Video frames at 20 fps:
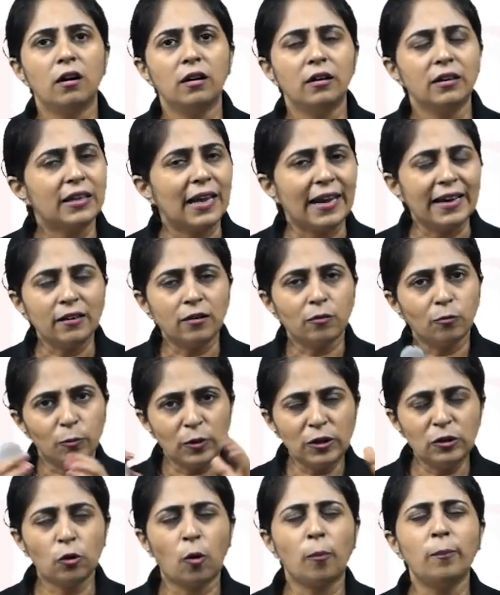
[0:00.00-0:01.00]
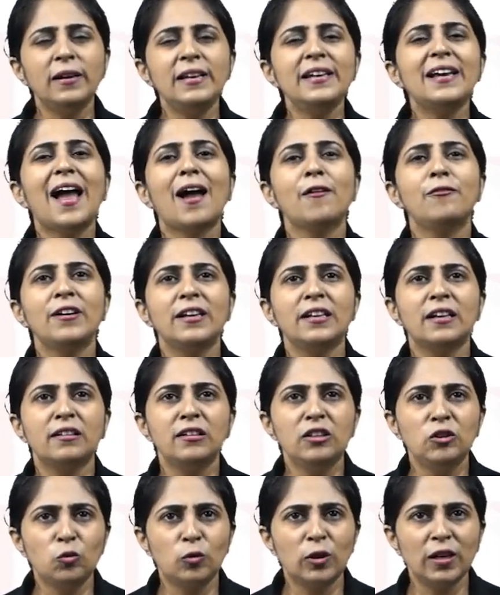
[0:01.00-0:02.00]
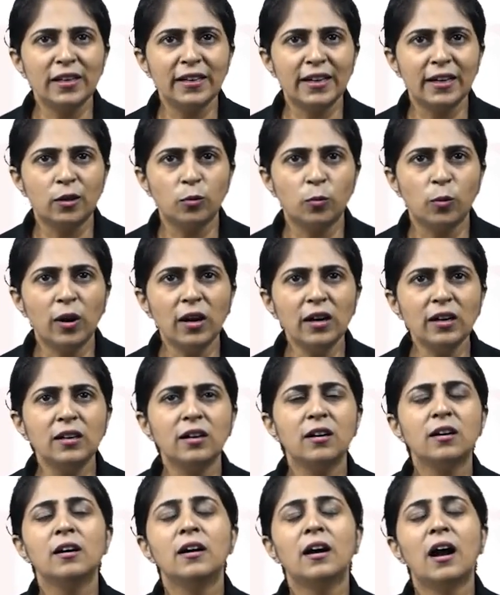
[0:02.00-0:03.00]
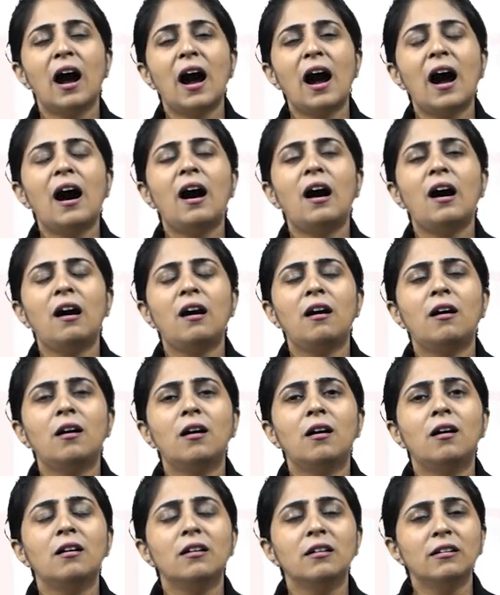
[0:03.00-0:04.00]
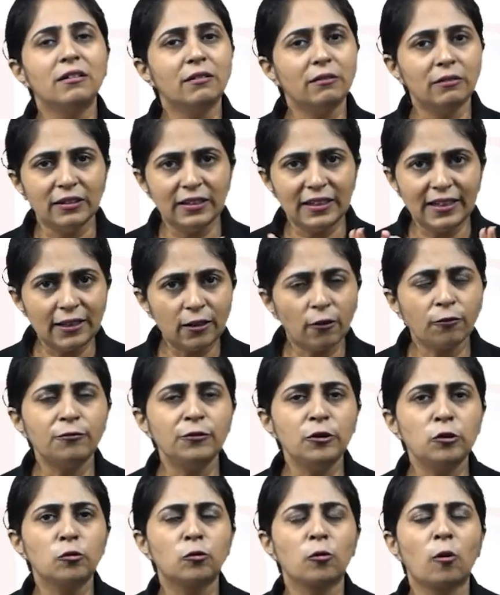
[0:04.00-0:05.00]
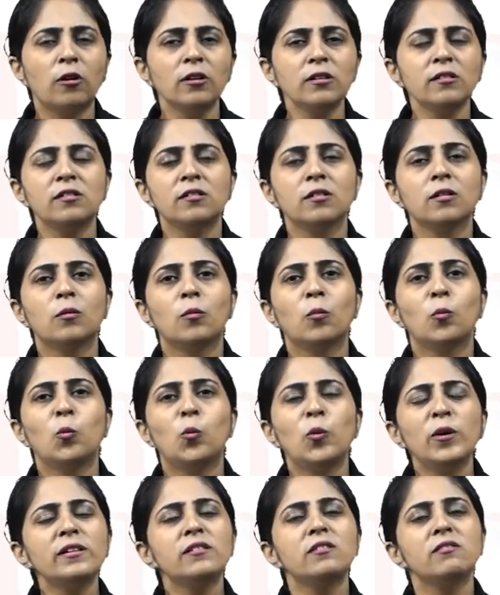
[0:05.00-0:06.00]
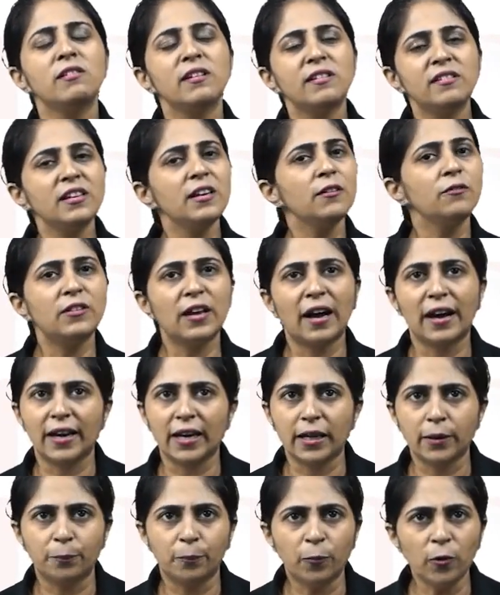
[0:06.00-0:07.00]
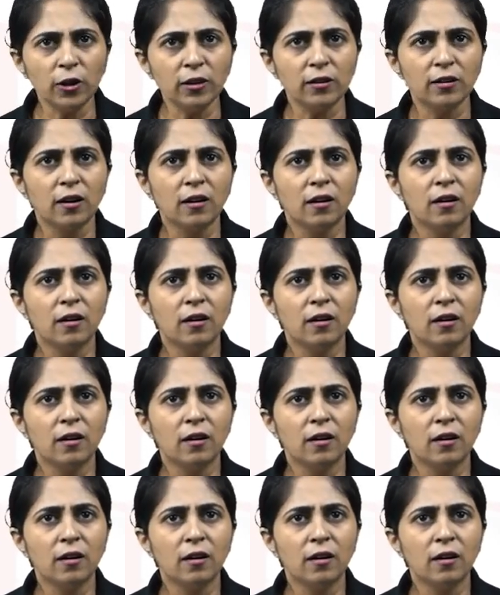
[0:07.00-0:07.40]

Like we normally have in a neural network, a layer of neurons which receive the input,